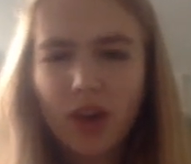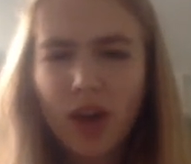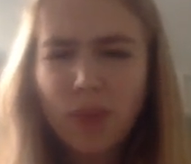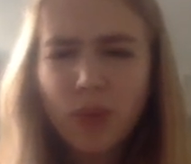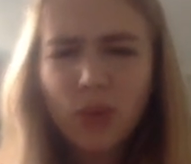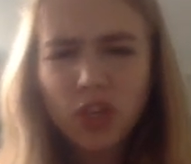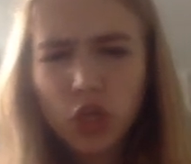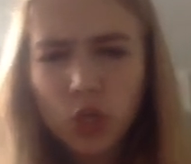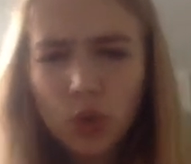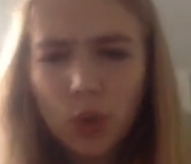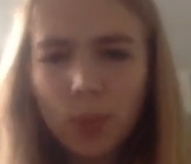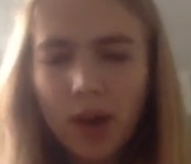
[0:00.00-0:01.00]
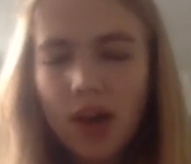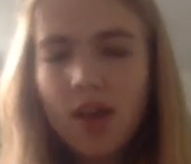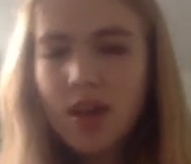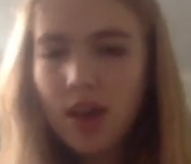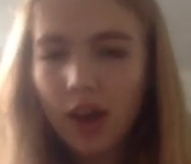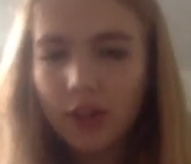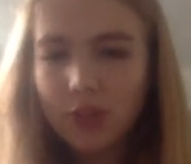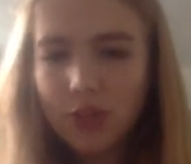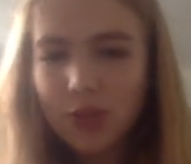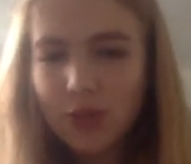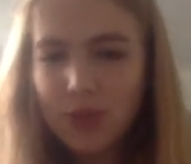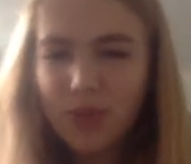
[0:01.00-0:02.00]
I'm not quite sure, but
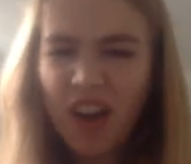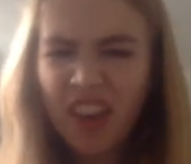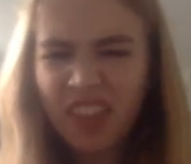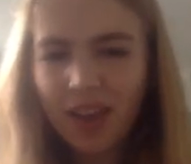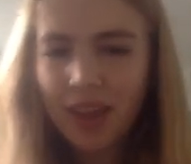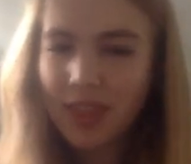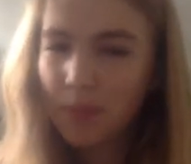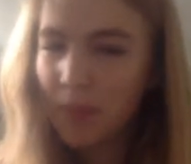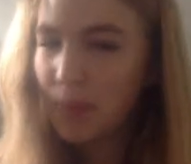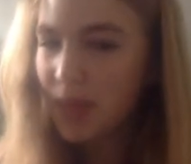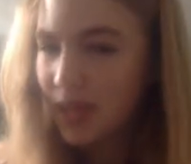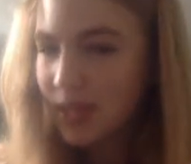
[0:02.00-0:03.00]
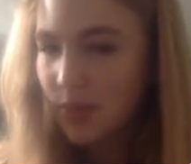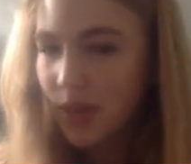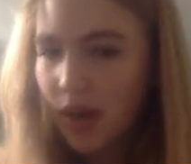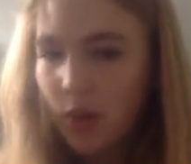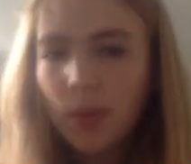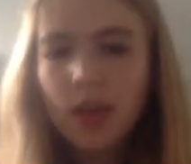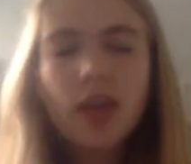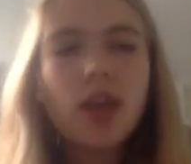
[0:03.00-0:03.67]
I think maybe this would help.